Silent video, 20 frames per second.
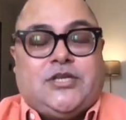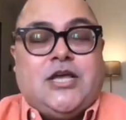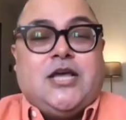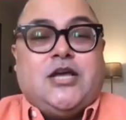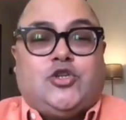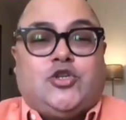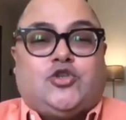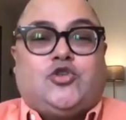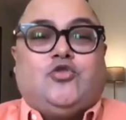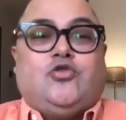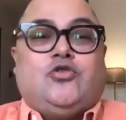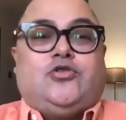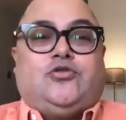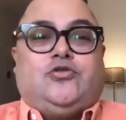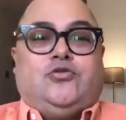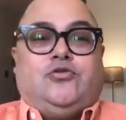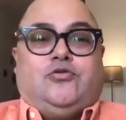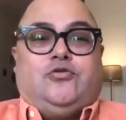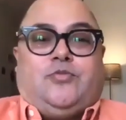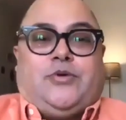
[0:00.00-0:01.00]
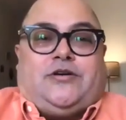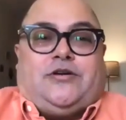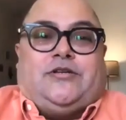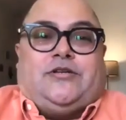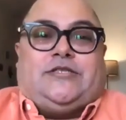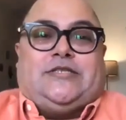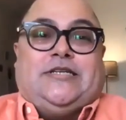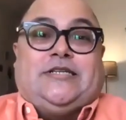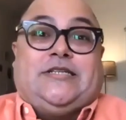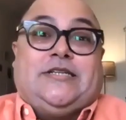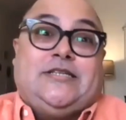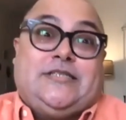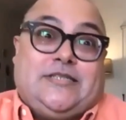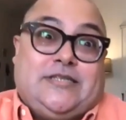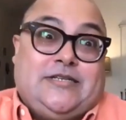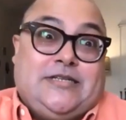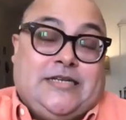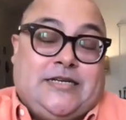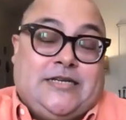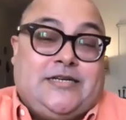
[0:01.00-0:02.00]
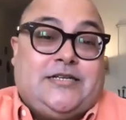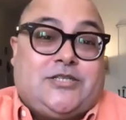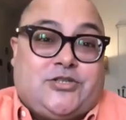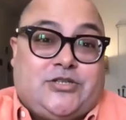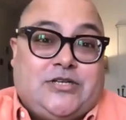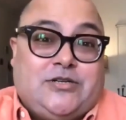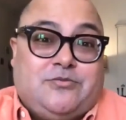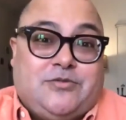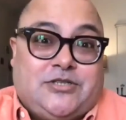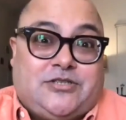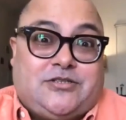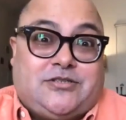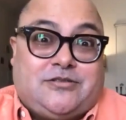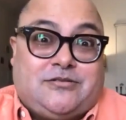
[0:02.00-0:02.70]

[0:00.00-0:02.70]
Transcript: should do because it is an industry which